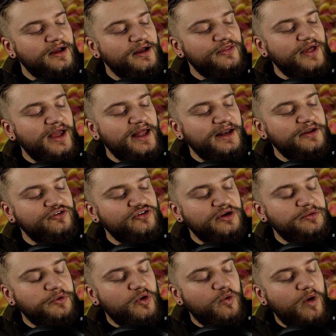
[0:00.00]
the energy
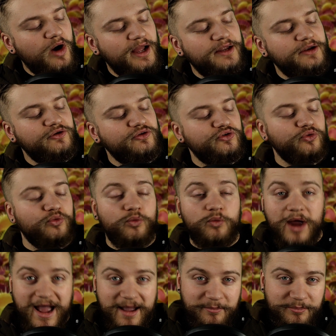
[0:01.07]
required to
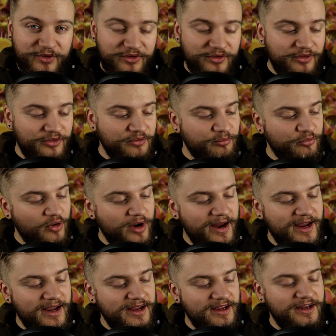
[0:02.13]
wrap the
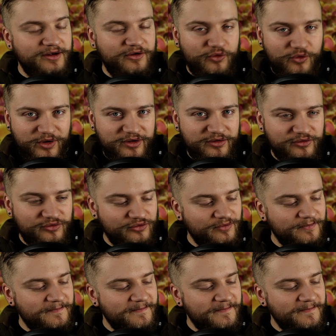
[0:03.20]
prey increased.